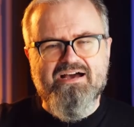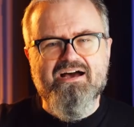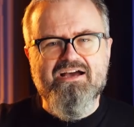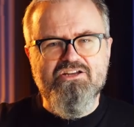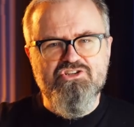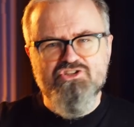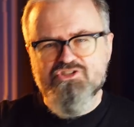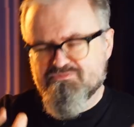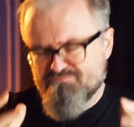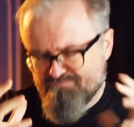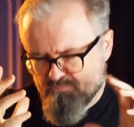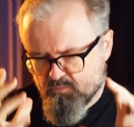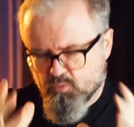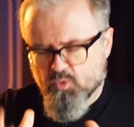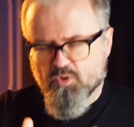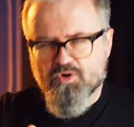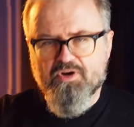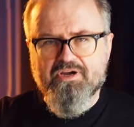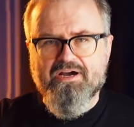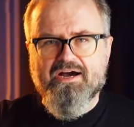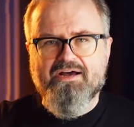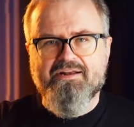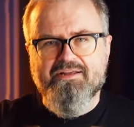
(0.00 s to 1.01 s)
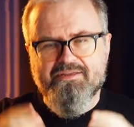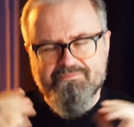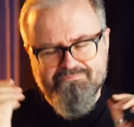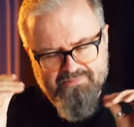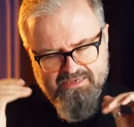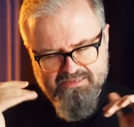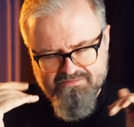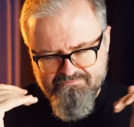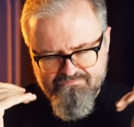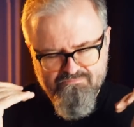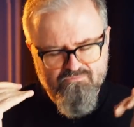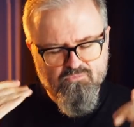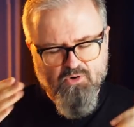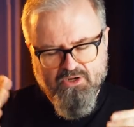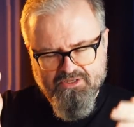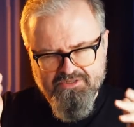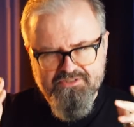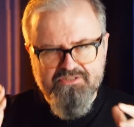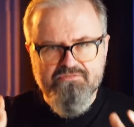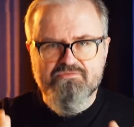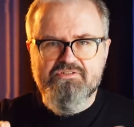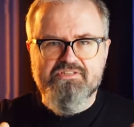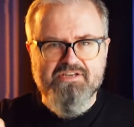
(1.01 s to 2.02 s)
I just work on it in
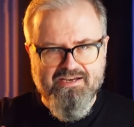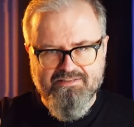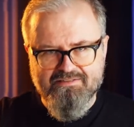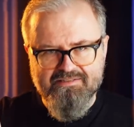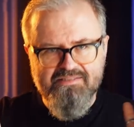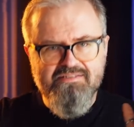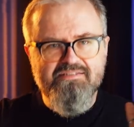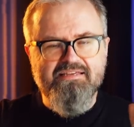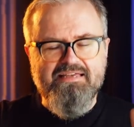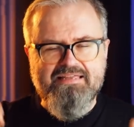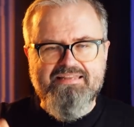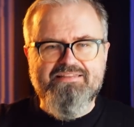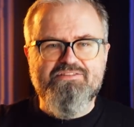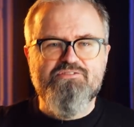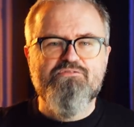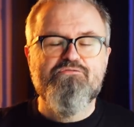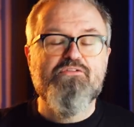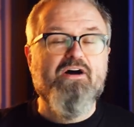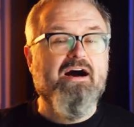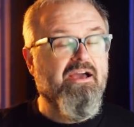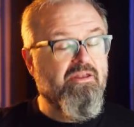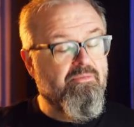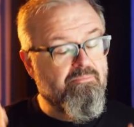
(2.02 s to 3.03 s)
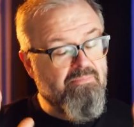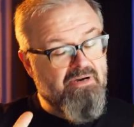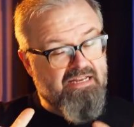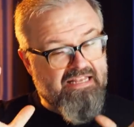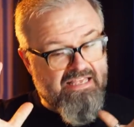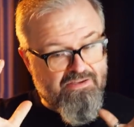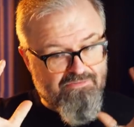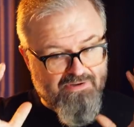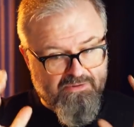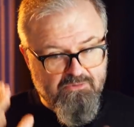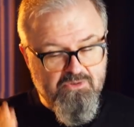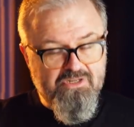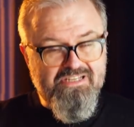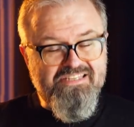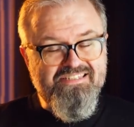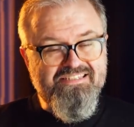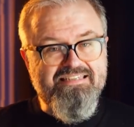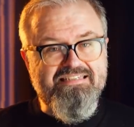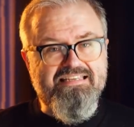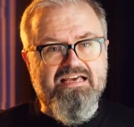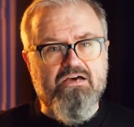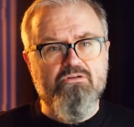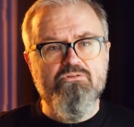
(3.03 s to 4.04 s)
relative silence and it's fine. But if I'm going to
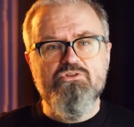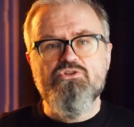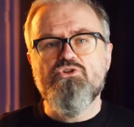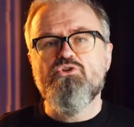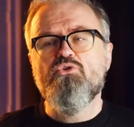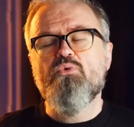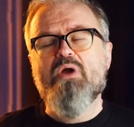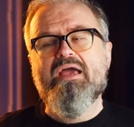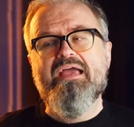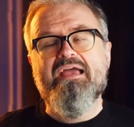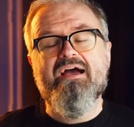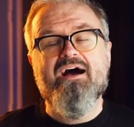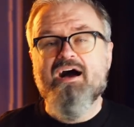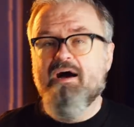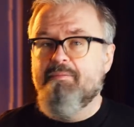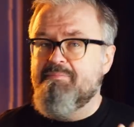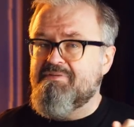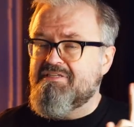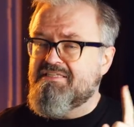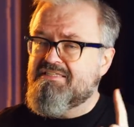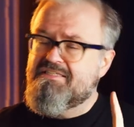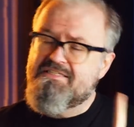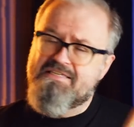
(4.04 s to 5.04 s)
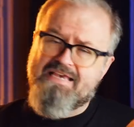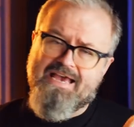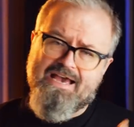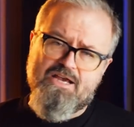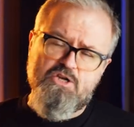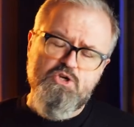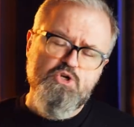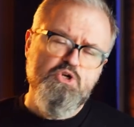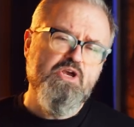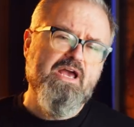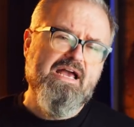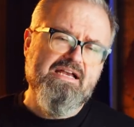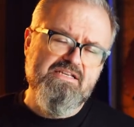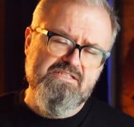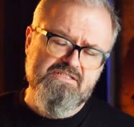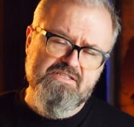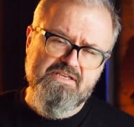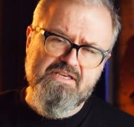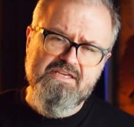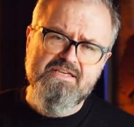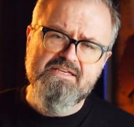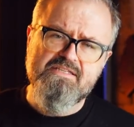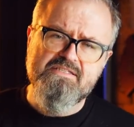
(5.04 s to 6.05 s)
sit down to a hobby sesh, as
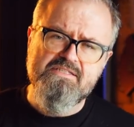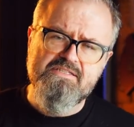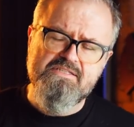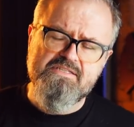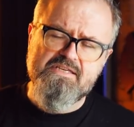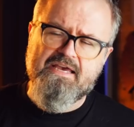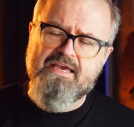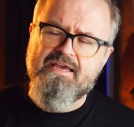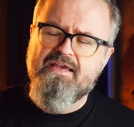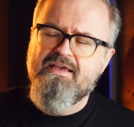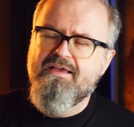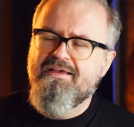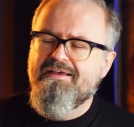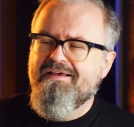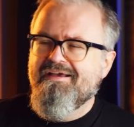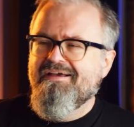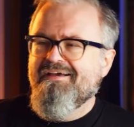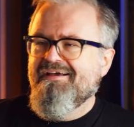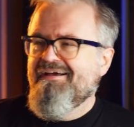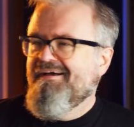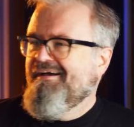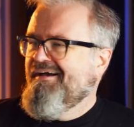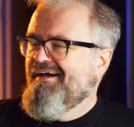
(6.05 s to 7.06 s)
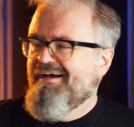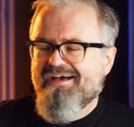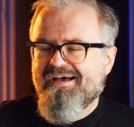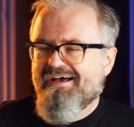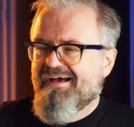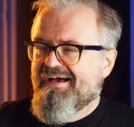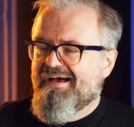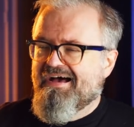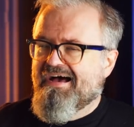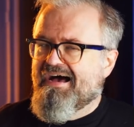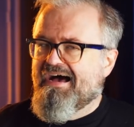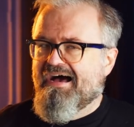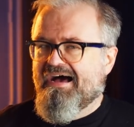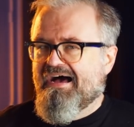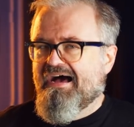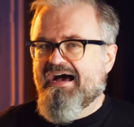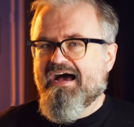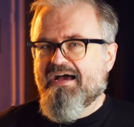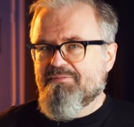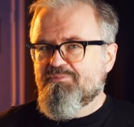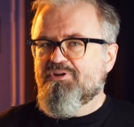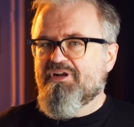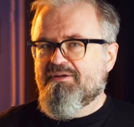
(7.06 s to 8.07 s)
the kids say,
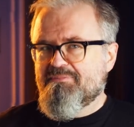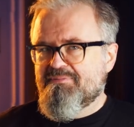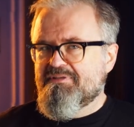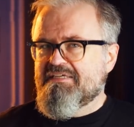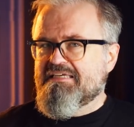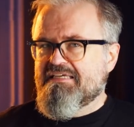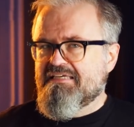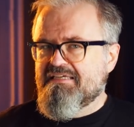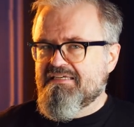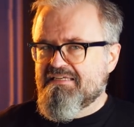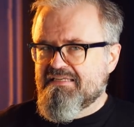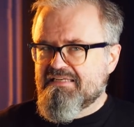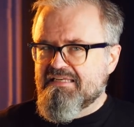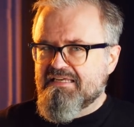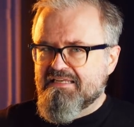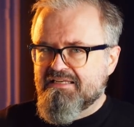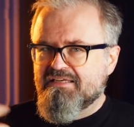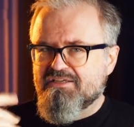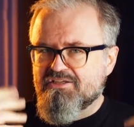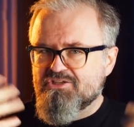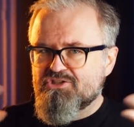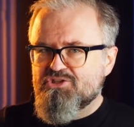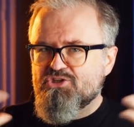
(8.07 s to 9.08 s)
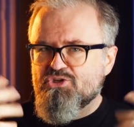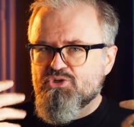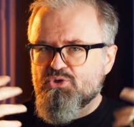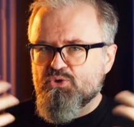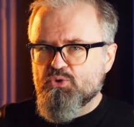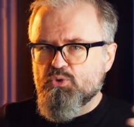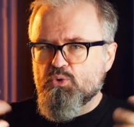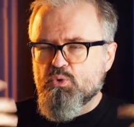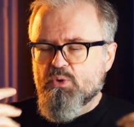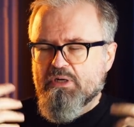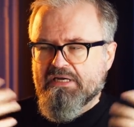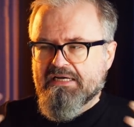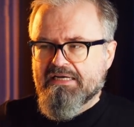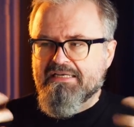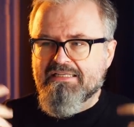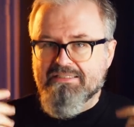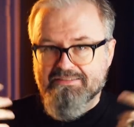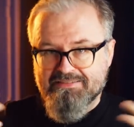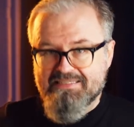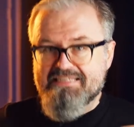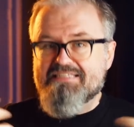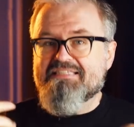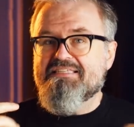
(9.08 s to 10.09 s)
I'm going to be needing to
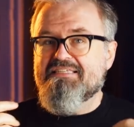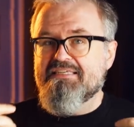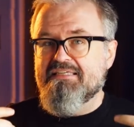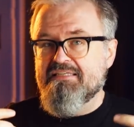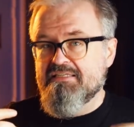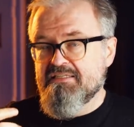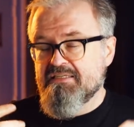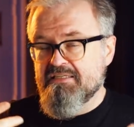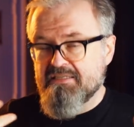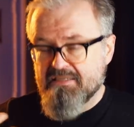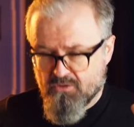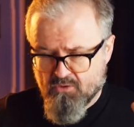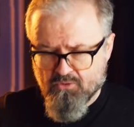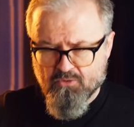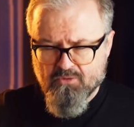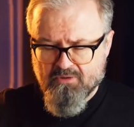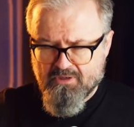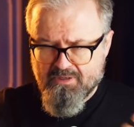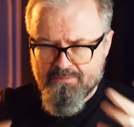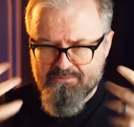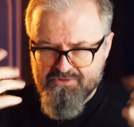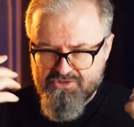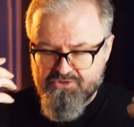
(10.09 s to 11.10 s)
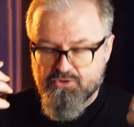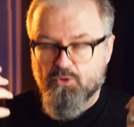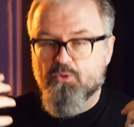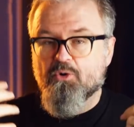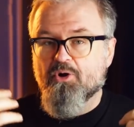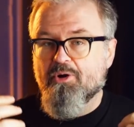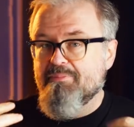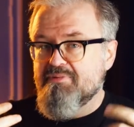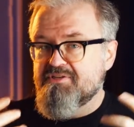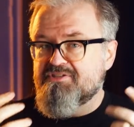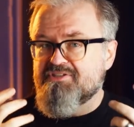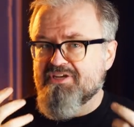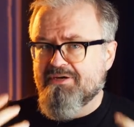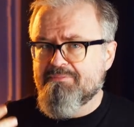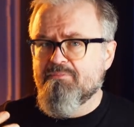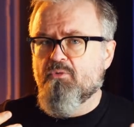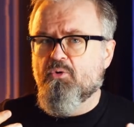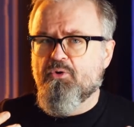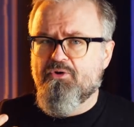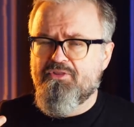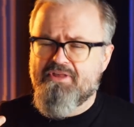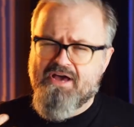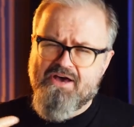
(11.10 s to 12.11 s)
listen or absorb some
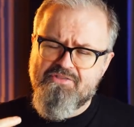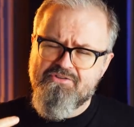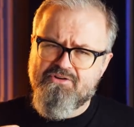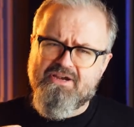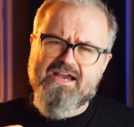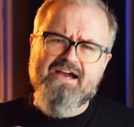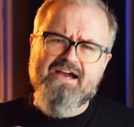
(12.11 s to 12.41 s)
or other